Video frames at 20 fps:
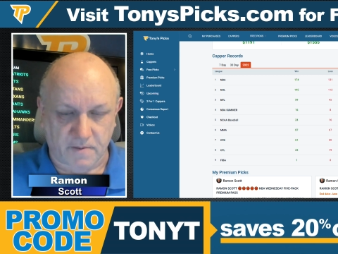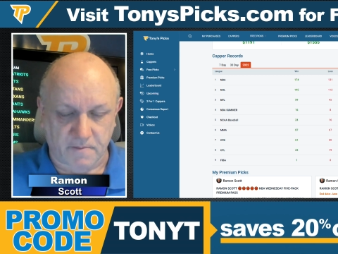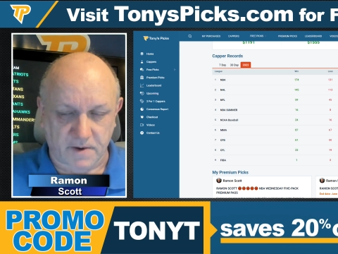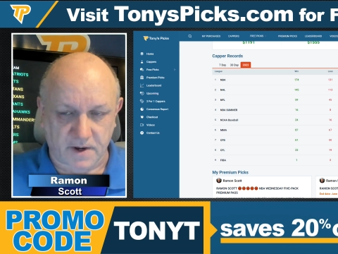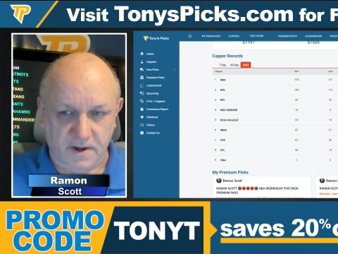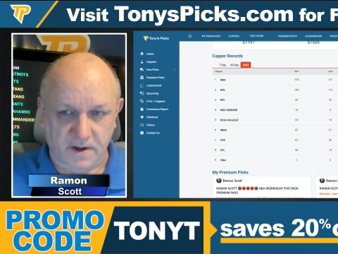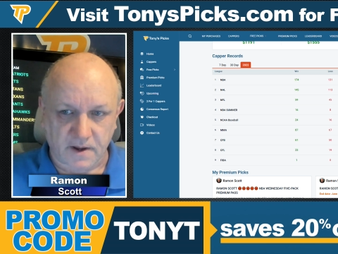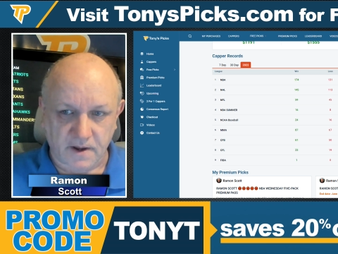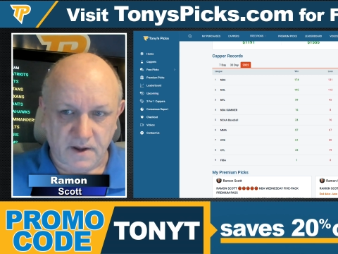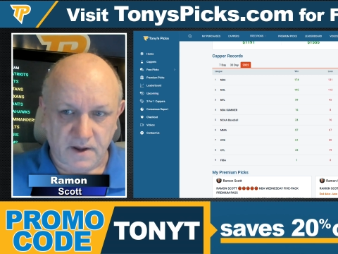And I'm
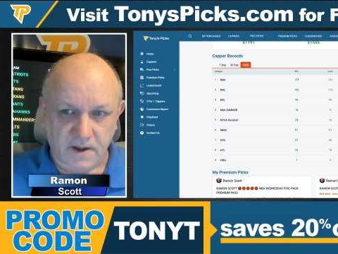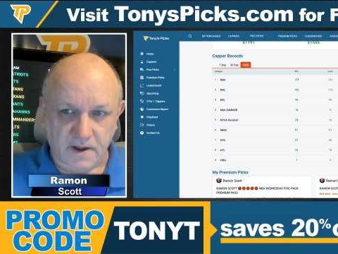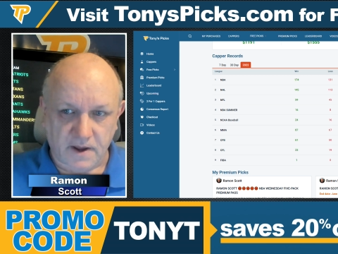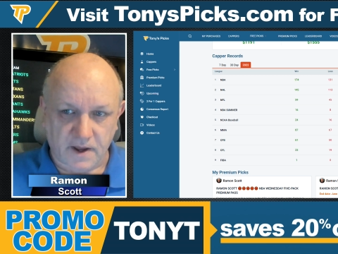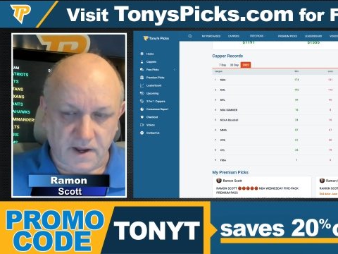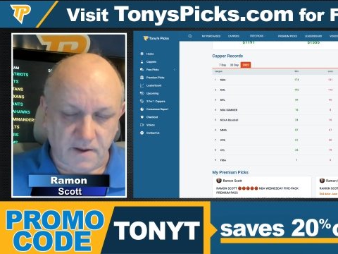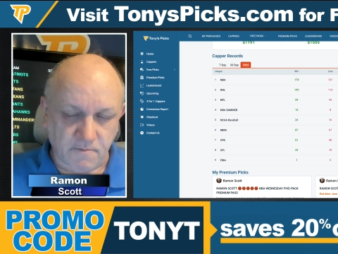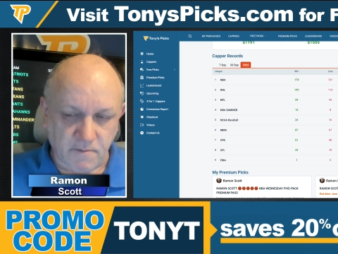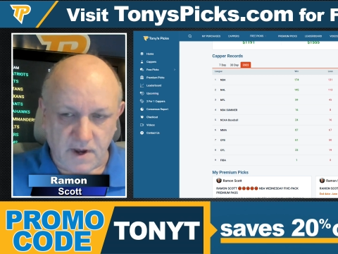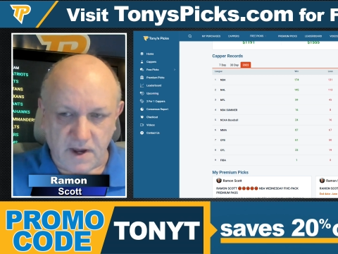going to
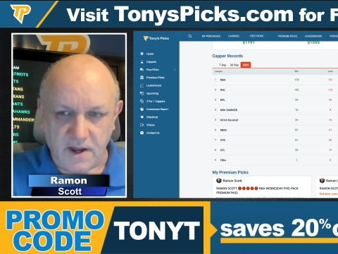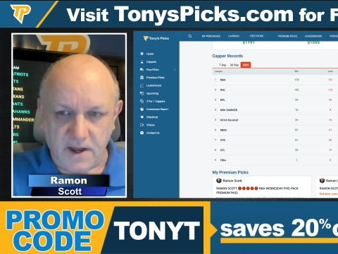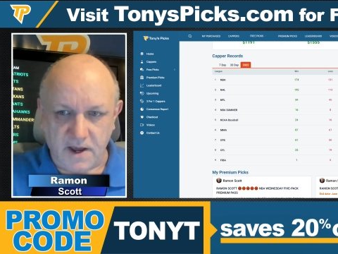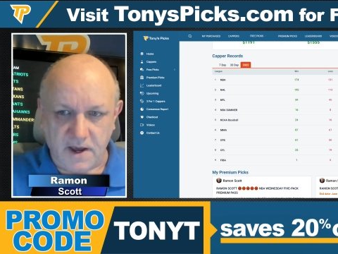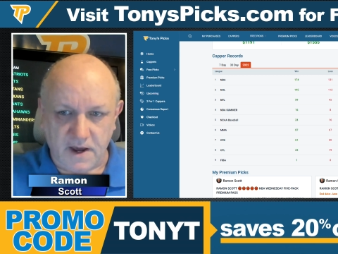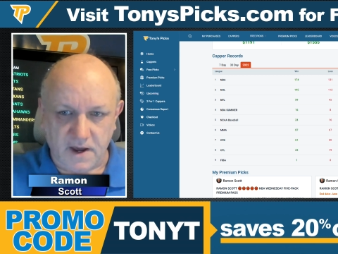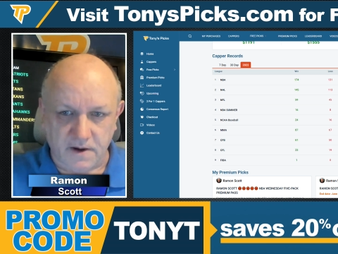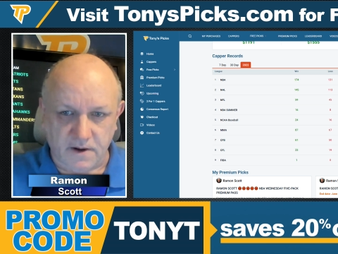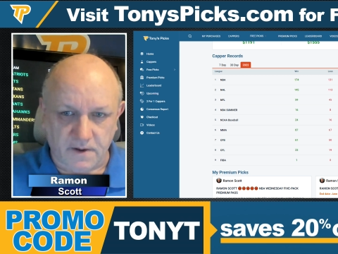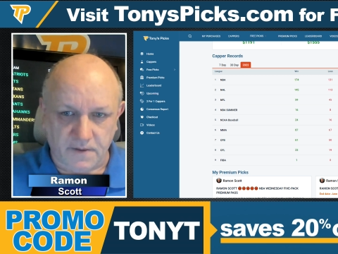hang my
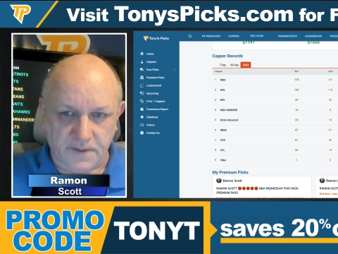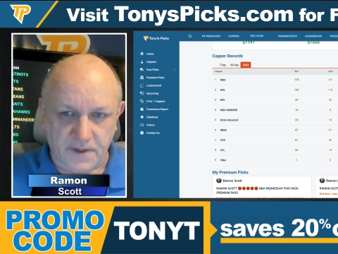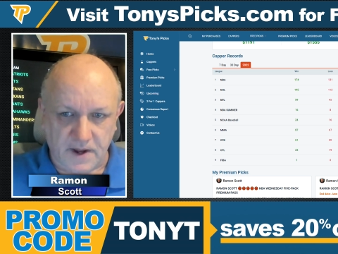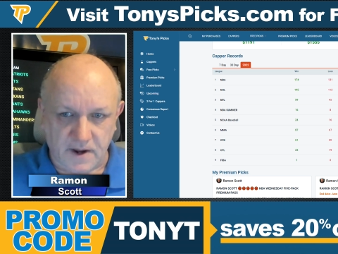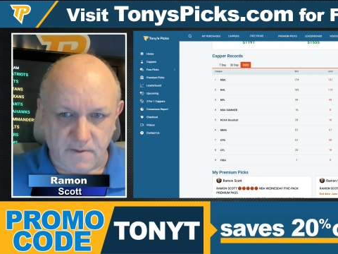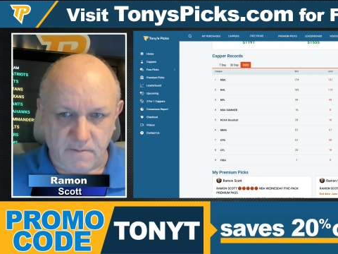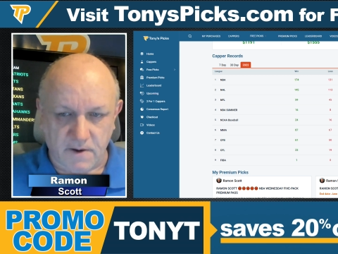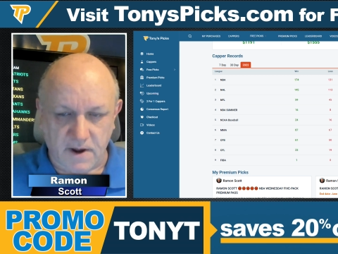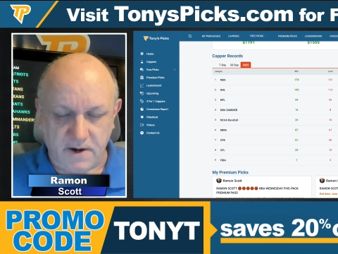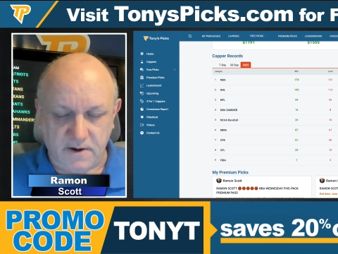hat on
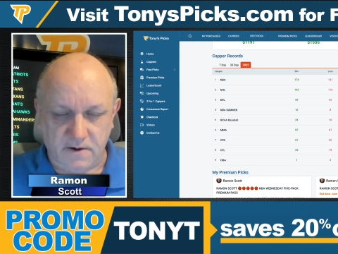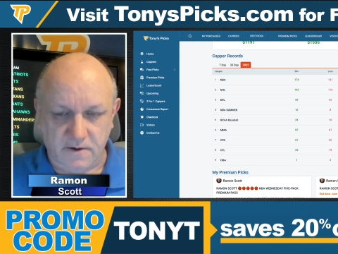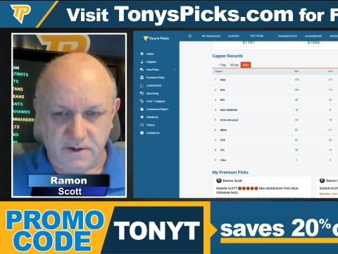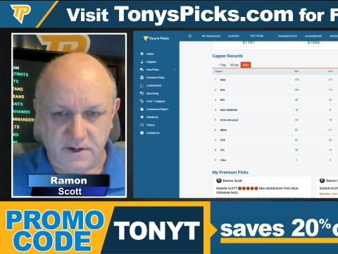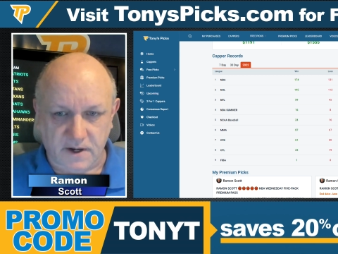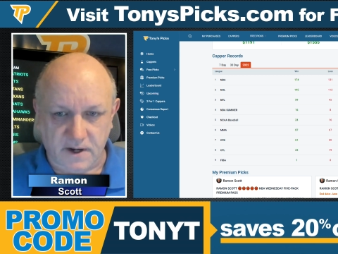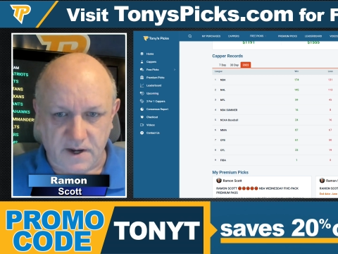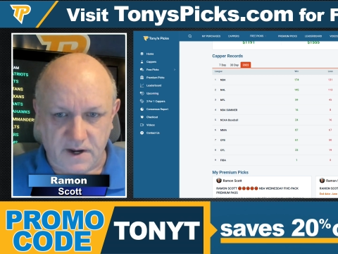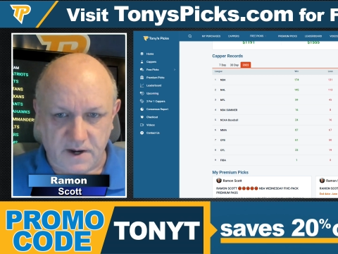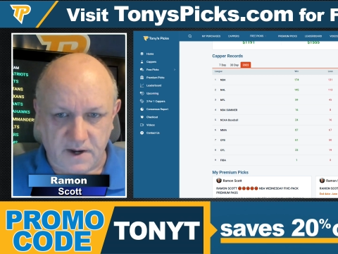that
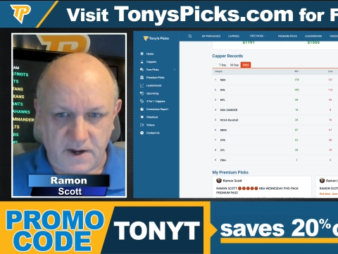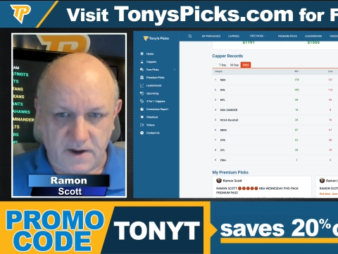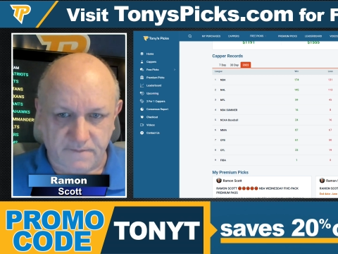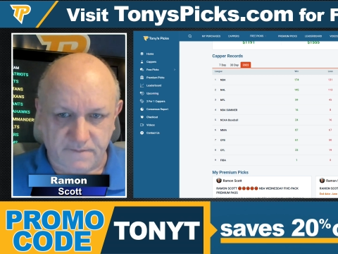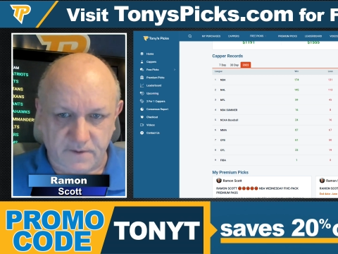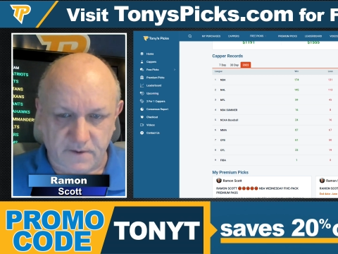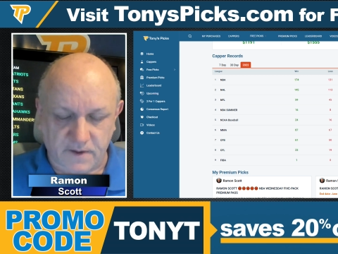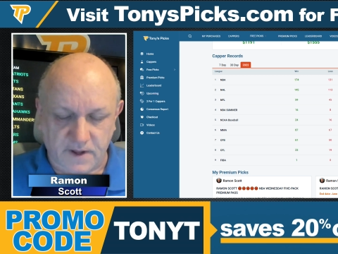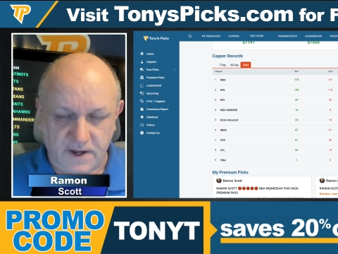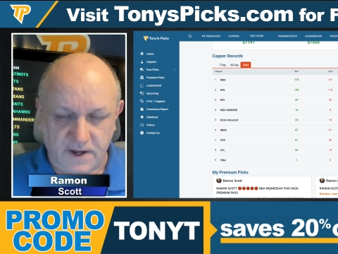record tonight
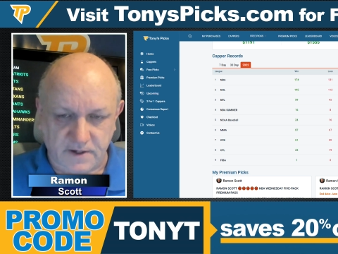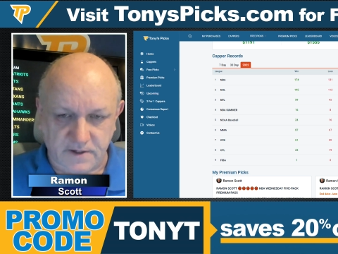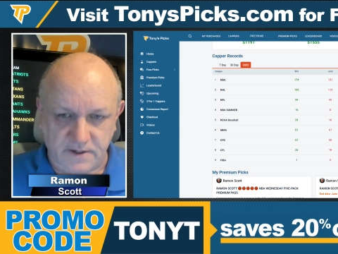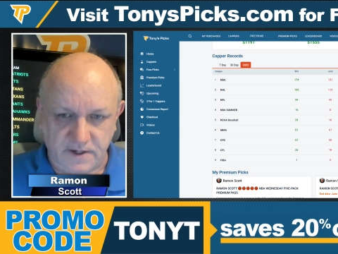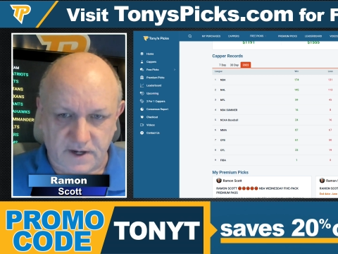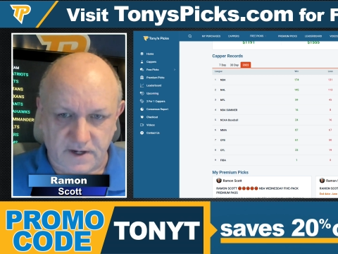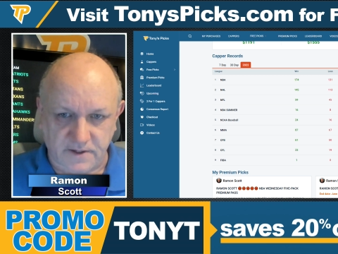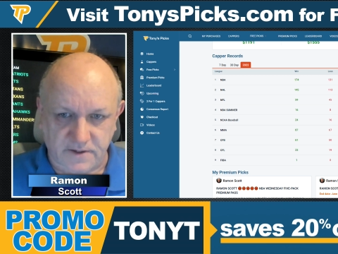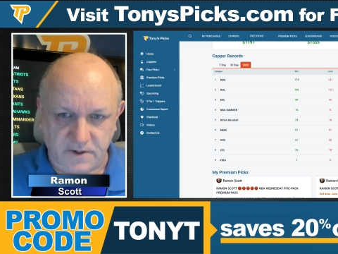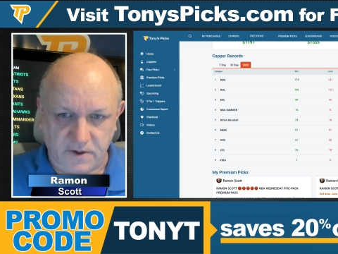after last
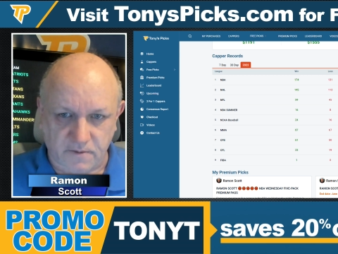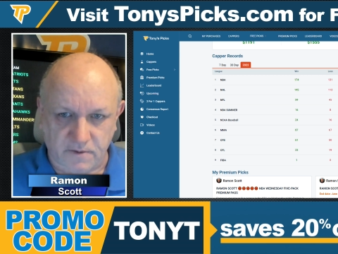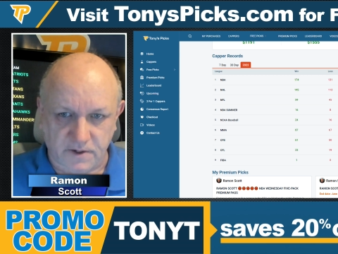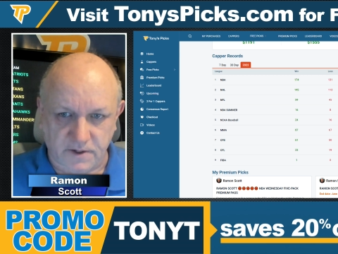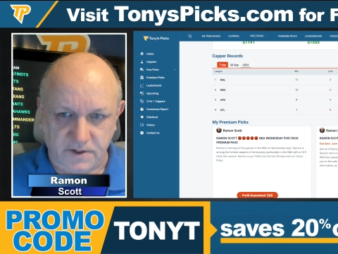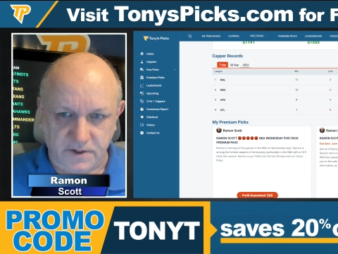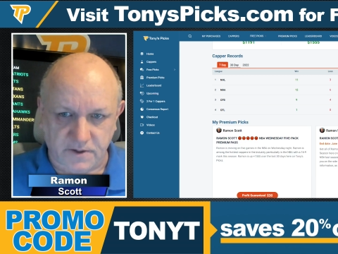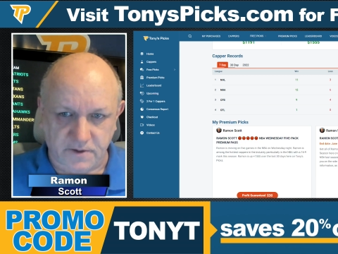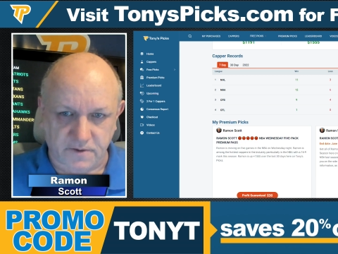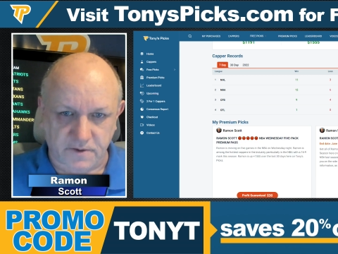night's oh
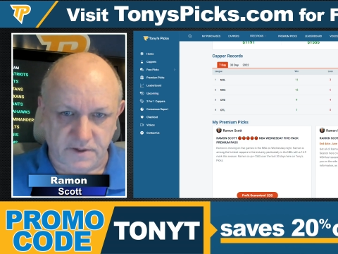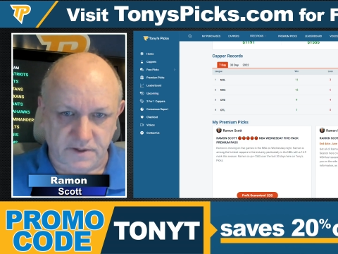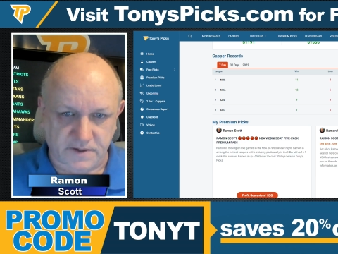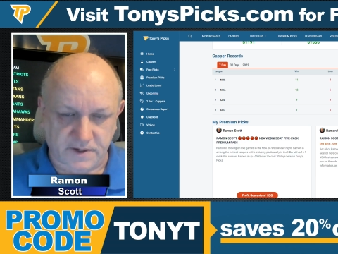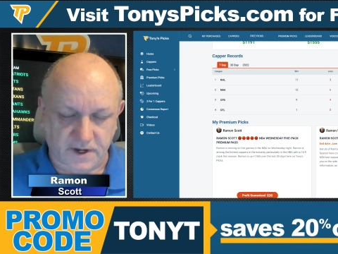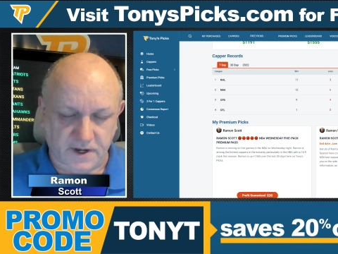and two and